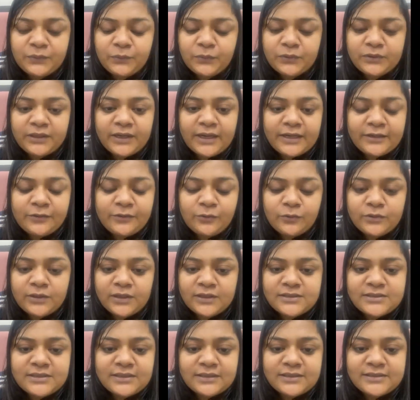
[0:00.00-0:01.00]
what Ketu
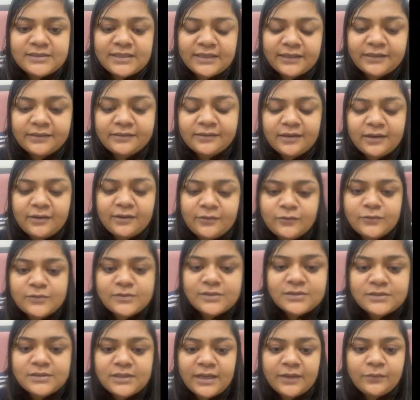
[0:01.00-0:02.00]
does in the second
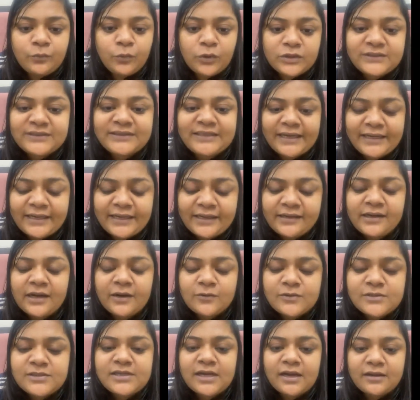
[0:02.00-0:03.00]
house and what second
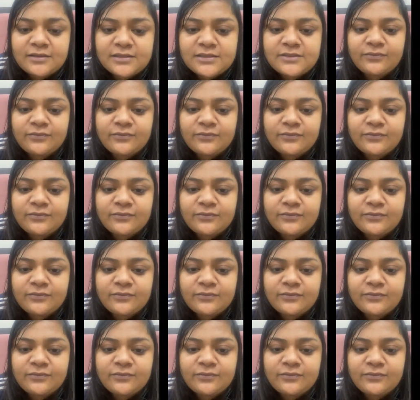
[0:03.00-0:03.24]
house stands